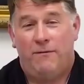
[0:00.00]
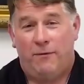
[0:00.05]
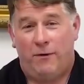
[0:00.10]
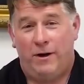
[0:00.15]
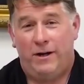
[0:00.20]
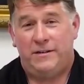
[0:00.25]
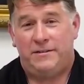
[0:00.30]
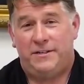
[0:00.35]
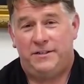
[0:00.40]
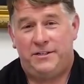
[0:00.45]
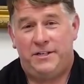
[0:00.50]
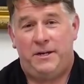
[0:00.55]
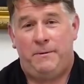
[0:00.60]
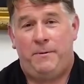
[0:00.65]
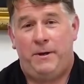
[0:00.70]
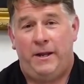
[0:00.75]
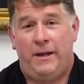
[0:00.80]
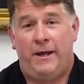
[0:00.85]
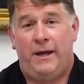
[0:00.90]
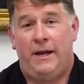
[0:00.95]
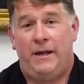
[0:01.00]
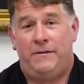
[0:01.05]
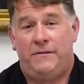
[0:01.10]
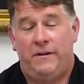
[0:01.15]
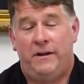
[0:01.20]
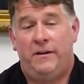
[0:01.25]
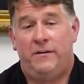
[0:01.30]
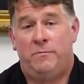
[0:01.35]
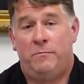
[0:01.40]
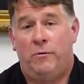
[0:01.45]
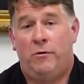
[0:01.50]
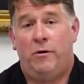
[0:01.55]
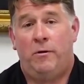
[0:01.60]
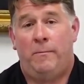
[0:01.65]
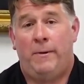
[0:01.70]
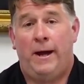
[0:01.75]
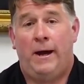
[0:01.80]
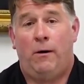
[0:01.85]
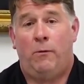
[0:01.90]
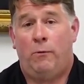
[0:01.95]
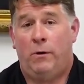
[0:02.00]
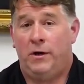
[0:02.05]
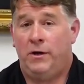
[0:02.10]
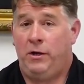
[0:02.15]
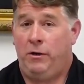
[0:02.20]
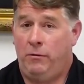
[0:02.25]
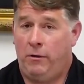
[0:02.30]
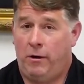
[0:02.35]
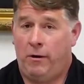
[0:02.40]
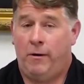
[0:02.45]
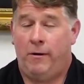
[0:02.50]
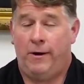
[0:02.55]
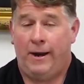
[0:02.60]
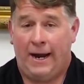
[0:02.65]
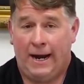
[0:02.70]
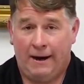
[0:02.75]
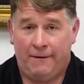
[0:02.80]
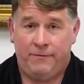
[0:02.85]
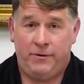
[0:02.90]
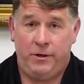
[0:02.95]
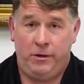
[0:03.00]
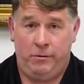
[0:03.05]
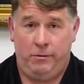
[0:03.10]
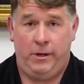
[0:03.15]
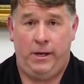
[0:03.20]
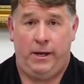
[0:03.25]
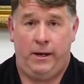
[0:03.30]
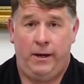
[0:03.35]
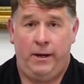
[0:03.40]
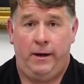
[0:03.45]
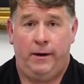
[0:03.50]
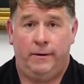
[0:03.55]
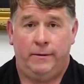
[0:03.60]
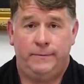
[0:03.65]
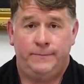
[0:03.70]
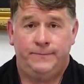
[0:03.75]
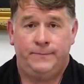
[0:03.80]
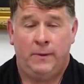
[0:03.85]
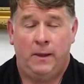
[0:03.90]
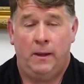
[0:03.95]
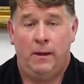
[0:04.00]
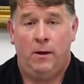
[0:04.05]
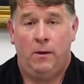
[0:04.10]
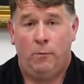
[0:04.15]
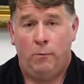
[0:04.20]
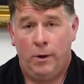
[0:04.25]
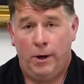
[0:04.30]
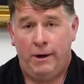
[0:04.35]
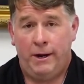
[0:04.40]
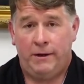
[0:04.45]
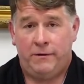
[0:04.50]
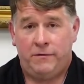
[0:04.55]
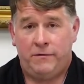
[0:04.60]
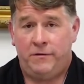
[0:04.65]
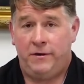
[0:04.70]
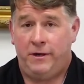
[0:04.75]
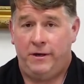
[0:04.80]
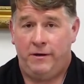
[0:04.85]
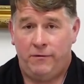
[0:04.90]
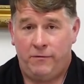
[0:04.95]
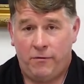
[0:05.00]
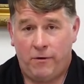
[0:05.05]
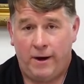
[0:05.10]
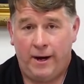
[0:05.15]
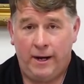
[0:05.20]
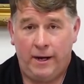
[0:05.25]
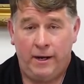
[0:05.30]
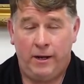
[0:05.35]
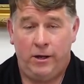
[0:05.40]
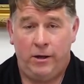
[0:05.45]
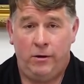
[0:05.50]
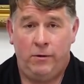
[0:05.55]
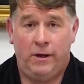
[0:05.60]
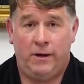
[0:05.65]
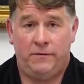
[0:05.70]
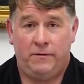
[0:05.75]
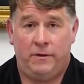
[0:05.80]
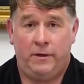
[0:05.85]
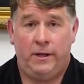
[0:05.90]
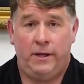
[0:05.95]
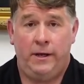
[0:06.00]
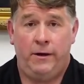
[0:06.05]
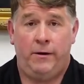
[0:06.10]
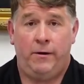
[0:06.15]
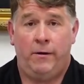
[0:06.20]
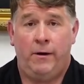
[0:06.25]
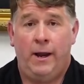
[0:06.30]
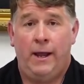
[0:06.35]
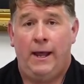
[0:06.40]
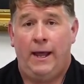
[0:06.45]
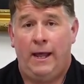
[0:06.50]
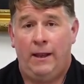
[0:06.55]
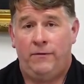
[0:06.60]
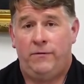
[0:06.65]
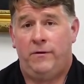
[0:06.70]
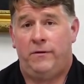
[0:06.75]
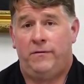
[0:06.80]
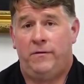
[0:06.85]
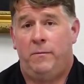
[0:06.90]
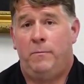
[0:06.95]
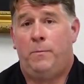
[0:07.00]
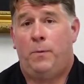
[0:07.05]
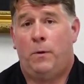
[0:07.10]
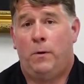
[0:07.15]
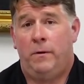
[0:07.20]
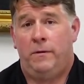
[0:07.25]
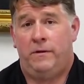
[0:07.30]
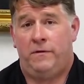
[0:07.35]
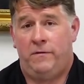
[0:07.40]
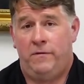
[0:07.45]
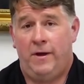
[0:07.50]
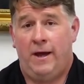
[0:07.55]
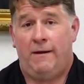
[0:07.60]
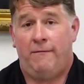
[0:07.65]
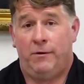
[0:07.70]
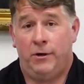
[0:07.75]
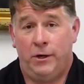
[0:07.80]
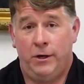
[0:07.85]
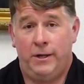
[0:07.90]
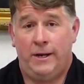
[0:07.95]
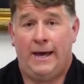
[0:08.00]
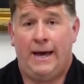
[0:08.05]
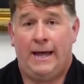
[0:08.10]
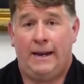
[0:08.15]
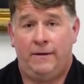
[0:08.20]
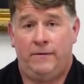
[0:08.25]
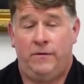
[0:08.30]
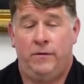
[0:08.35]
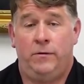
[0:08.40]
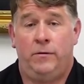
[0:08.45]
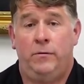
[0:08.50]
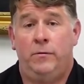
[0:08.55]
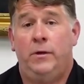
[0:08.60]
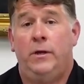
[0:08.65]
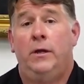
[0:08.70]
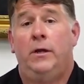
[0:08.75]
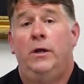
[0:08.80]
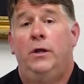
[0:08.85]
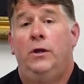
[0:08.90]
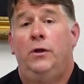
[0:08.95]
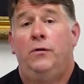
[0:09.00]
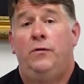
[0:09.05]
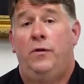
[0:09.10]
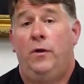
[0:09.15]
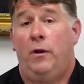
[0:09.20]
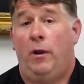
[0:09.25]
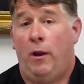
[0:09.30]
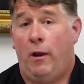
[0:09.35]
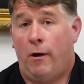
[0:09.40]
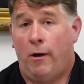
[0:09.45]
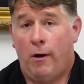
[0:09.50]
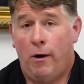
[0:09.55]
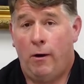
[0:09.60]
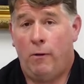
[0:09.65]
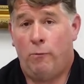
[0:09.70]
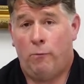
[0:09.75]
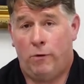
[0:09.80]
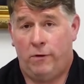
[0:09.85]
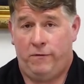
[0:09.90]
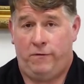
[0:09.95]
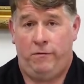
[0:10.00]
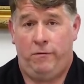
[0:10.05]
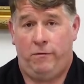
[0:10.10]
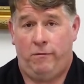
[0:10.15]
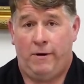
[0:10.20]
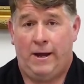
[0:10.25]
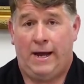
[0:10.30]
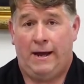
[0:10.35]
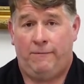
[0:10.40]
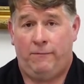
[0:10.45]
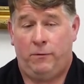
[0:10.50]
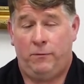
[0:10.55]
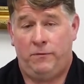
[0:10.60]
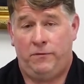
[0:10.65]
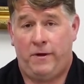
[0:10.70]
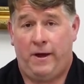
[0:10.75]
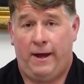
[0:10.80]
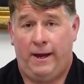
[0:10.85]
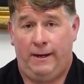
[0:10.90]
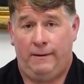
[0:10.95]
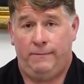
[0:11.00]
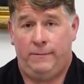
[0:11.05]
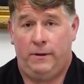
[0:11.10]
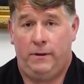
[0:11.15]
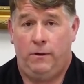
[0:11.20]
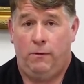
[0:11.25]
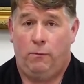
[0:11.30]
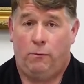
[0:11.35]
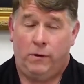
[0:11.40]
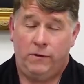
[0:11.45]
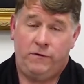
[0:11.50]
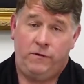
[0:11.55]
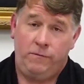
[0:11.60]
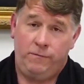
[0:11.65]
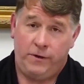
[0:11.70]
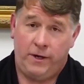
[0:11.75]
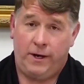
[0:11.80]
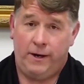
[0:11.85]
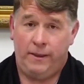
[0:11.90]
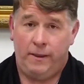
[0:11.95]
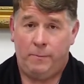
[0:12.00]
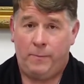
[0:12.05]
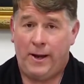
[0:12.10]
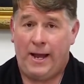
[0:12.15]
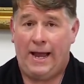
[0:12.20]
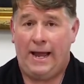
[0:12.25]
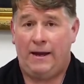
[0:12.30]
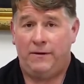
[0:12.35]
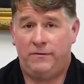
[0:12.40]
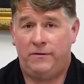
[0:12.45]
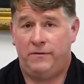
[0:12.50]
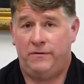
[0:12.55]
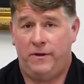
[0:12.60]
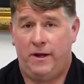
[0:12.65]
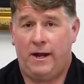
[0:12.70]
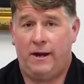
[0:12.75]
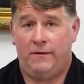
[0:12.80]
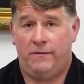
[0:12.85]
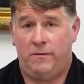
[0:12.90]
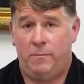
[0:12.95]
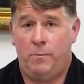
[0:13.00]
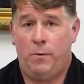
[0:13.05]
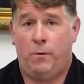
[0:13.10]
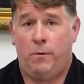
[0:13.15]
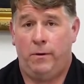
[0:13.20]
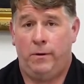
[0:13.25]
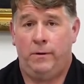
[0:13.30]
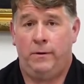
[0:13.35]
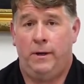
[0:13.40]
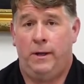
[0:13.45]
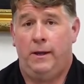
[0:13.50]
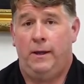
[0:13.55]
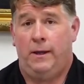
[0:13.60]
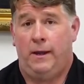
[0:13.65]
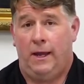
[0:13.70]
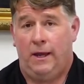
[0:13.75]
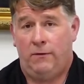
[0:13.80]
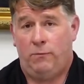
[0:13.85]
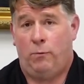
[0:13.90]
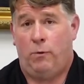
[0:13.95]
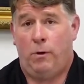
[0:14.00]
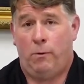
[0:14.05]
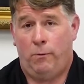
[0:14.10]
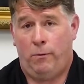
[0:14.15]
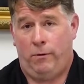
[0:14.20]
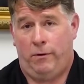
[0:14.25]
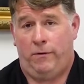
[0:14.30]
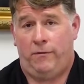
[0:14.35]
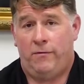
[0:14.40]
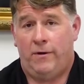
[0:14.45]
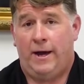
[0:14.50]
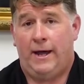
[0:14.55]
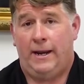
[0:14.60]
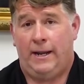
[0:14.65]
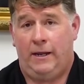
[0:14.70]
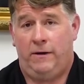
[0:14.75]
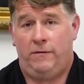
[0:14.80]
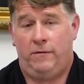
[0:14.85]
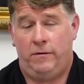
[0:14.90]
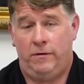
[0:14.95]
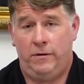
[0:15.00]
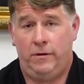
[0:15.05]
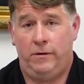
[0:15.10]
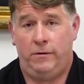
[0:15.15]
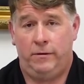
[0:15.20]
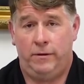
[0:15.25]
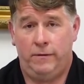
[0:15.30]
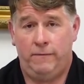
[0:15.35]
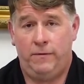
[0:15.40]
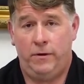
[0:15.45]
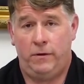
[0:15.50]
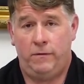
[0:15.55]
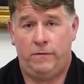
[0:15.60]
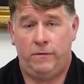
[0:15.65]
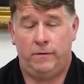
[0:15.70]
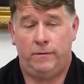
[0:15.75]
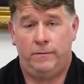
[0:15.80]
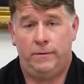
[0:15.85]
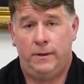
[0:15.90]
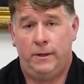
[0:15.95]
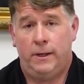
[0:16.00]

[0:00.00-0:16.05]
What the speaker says: For us at GP&H, it's more about what you learn after you get here. We're interested in training you as a leader, and so it's important that you have a good attitude to learn once you arrive on site. What you've done in the past is not as important as what we're going to try to get you to do in the future.